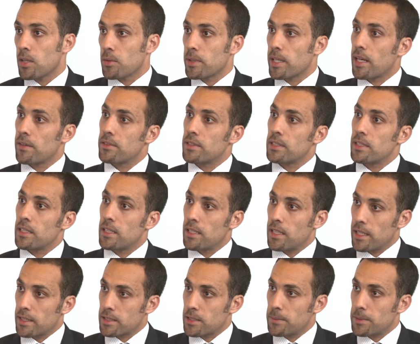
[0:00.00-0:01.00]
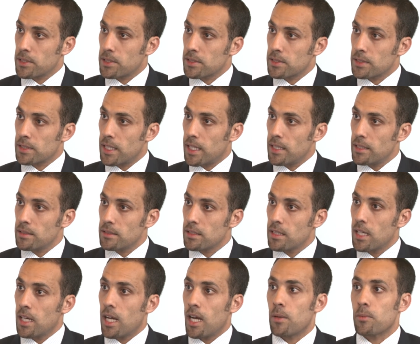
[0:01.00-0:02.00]
We have an exhibition stand,
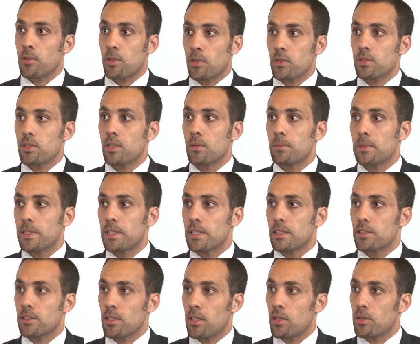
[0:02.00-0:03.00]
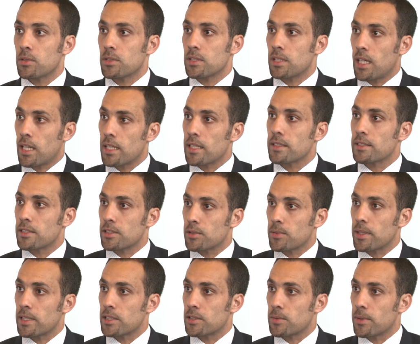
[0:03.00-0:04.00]
and we're also bidding to host IAC
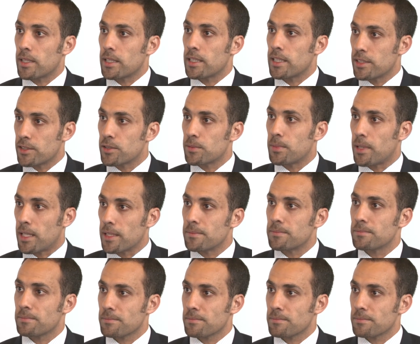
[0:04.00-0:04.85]
2020 in Dubai.